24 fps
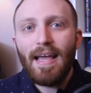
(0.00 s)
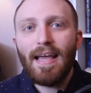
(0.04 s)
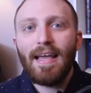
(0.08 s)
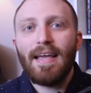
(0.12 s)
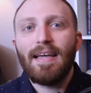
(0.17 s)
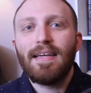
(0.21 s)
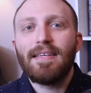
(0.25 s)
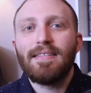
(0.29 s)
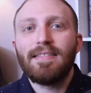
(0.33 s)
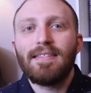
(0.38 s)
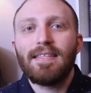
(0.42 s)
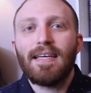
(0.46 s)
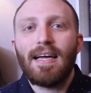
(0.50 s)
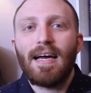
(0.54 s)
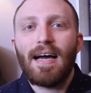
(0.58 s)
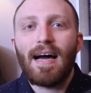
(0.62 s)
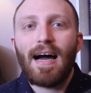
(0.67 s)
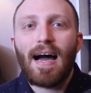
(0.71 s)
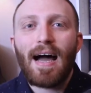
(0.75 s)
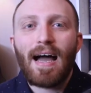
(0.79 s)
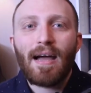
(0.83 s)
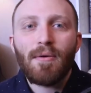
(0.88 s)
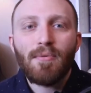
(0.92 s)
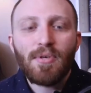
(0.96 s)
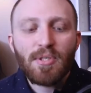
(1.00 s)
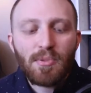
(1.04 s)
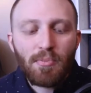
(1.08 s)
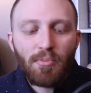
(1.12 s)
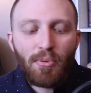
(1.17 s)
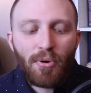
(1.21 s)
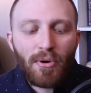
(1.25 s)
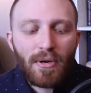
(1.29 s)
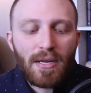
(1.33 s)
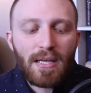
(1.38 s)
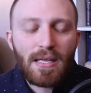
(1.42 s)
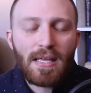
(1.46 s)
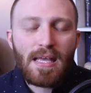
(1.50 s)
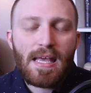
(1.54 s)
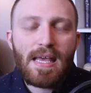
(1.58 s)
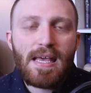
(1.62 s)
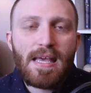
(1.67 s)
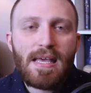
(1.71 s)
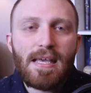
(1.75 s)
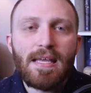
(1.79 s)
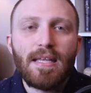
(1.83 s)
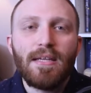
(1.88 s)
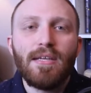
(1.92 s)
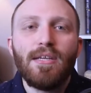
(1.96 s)
and I was putting
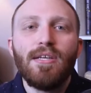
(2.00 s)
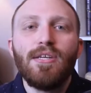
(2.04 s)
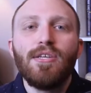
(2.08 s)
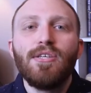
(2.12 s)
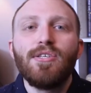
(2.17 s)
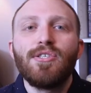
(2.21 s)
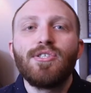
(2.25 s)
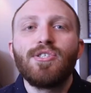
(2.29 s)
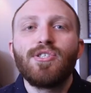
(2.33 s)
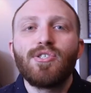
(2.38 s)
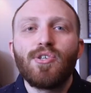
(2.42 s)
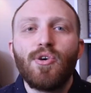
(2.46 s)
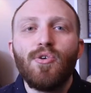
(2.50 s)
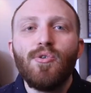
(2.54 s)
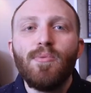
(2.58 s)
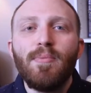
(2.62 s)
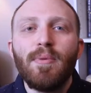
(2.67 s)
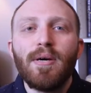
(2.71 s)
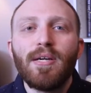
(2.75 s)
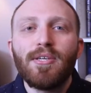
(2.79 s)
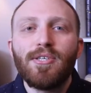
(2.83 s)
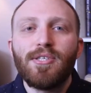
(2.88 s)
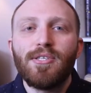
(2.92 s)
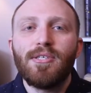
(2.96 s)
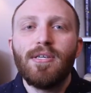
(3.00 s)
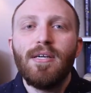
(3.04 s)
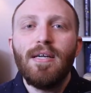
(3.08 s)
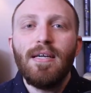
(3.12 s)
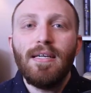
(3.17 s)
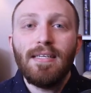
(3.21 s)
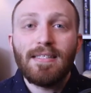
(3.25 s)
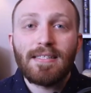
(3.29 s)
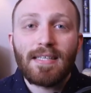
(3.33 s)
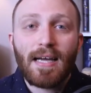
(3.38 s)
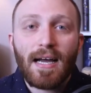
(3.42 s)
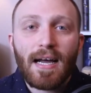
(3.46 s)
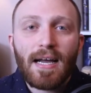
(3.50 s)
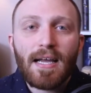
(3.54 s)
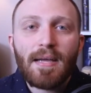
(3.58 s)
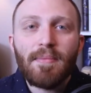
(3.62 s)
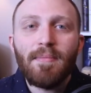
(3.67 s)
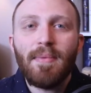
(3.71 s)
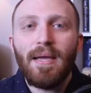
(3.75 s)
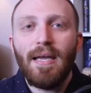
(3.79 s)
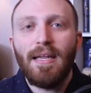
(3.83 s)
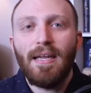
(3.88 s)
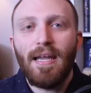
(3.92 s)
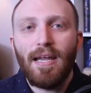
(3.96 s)
in so much
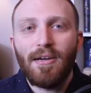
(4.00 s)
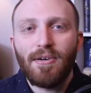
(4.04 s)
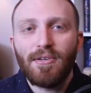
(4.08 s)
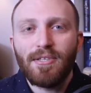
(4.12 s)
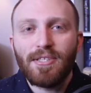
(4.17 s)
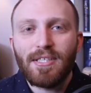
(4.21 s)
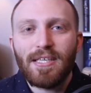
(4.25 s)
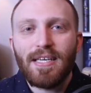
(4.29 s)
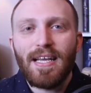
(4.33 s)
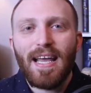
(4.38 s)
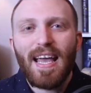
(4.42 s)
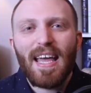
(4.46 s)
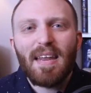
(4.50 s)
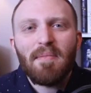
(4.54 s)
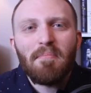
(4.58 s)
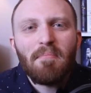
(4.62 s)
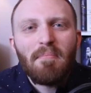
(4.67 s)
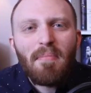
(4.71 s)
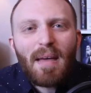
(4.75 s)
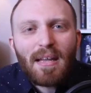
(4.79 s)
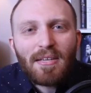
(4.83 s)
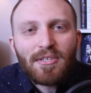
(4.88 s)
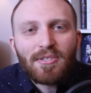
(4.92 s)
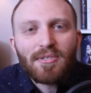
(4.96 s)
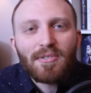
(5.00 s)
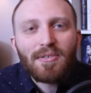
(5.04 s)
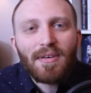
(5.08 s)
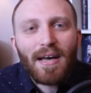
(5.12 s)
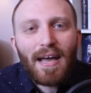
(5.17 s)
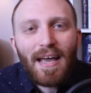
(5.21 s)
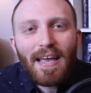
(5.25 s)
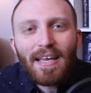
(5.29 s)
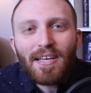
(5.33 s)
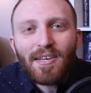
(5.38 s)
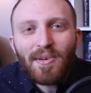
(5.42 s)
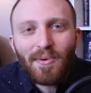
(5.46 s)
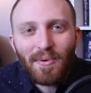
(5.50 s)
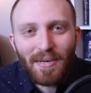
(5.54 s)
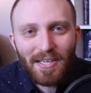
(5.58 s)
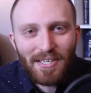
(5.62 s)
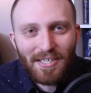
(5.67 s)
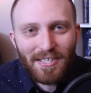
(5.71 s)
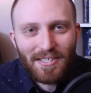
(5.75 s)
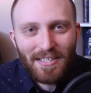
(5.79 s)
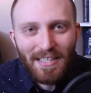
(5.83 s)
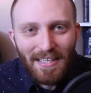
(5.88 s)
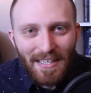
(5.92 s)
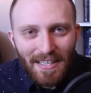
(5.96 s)
time and energy and mental
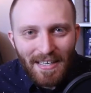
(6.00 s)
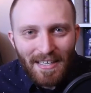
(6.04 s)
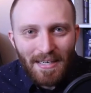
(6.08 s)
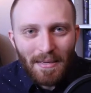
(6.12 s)
anguish